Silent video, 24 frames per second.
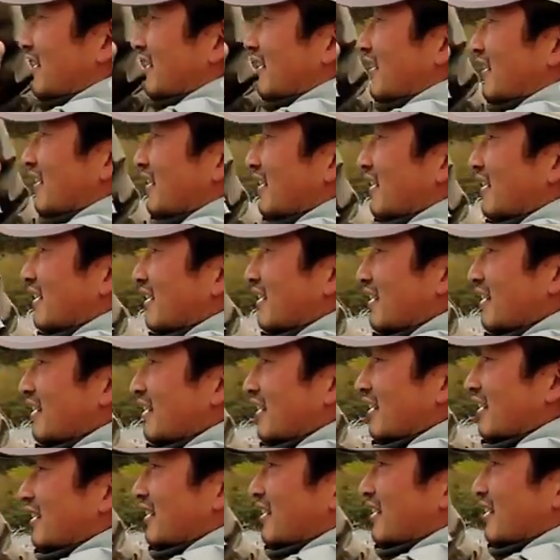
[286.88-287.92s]
was running
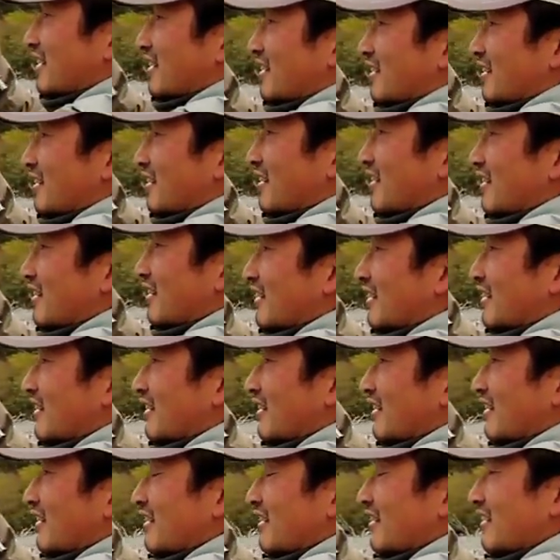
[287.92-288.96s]
and the drag was just
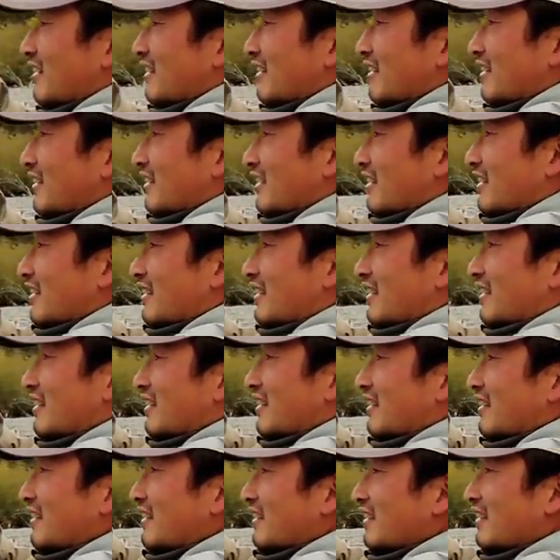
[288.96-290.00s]
screaming,
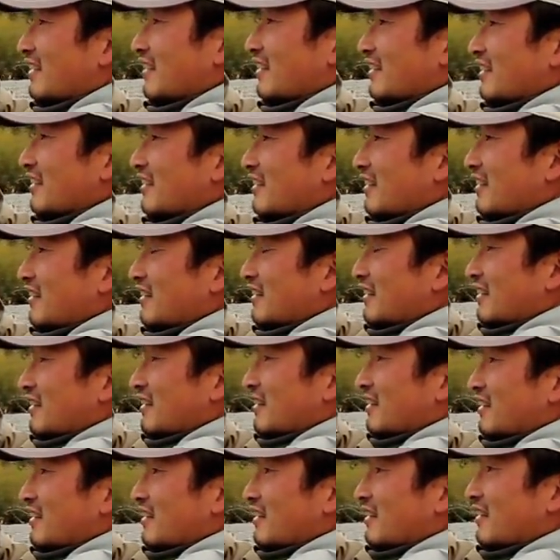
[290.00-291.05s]
uh, you gotta
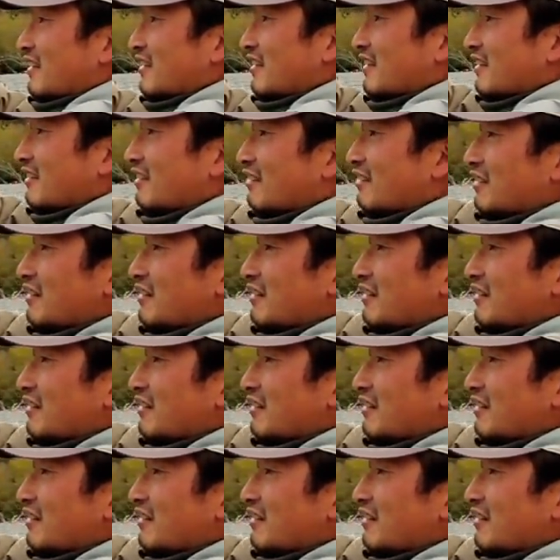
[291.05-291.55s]
have a pretty